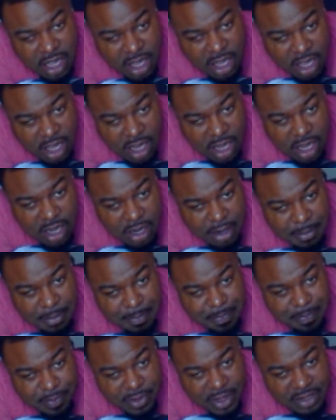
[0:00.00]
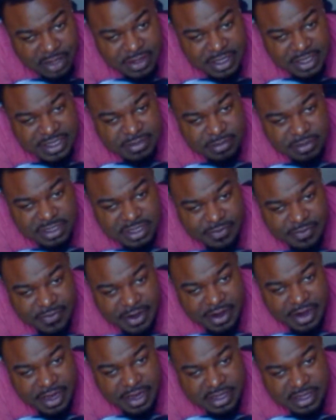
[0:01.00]
Um, this was a
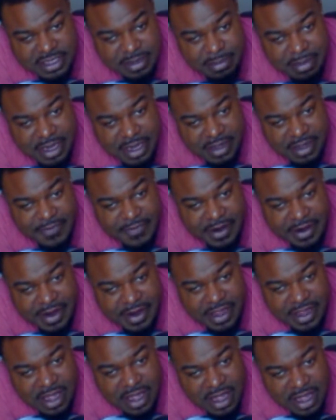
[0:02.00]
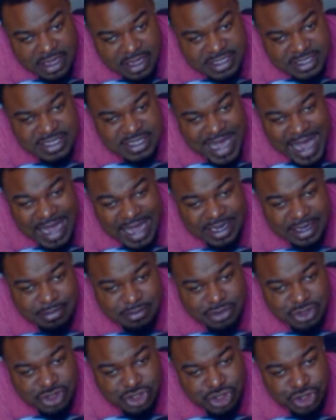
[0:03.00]
very, to me, a very solemn
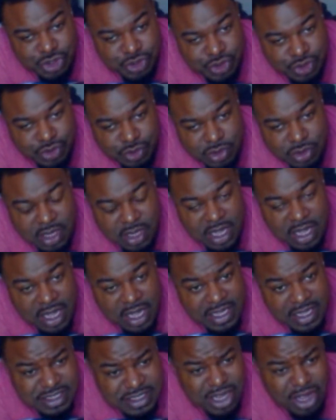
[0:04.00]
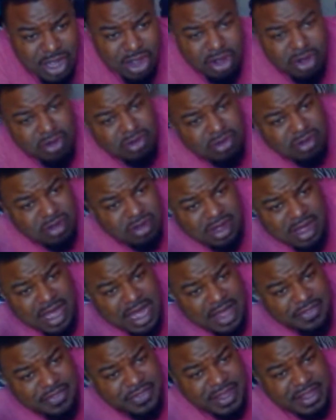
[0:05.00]
shoe. So
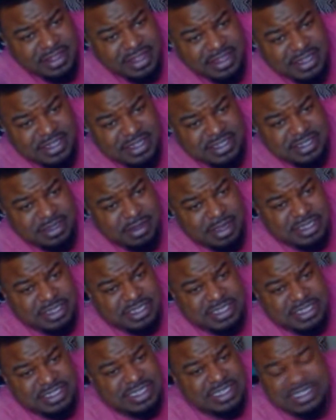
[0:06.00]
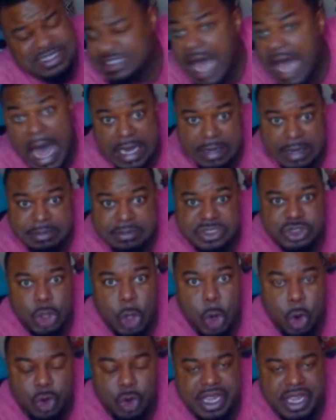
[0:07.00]
I think that this is because this is a solemn
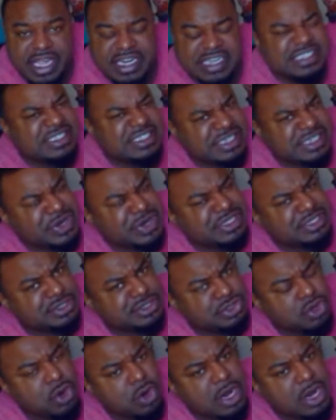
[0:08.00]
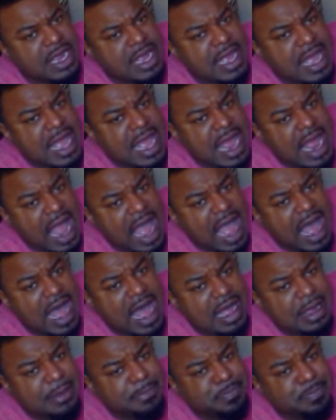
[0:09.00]
story and a serious story.
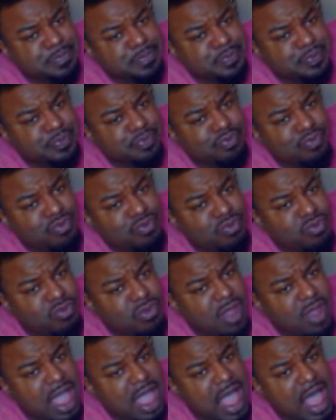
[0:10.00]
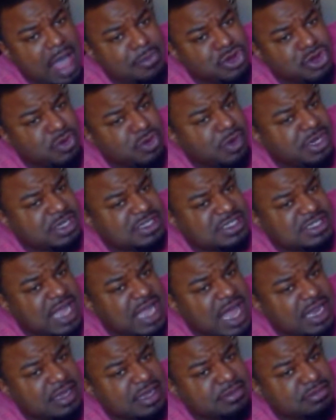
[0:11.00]
Um, I'm gonna wear
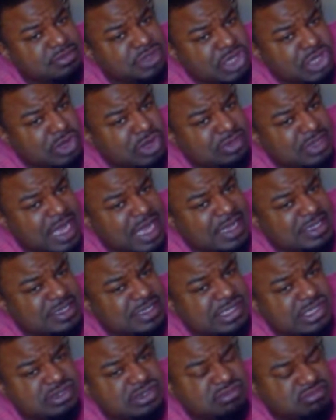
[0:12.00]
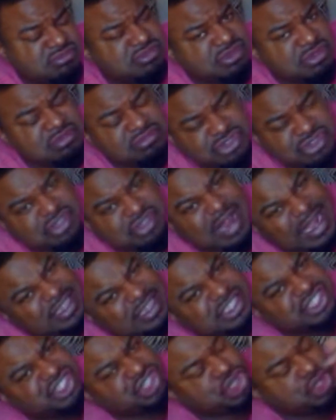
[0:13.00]
solemn, you know, nice
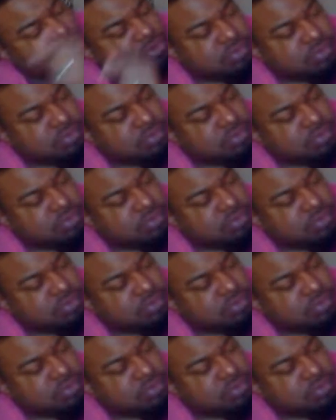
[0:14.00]
nice shoe,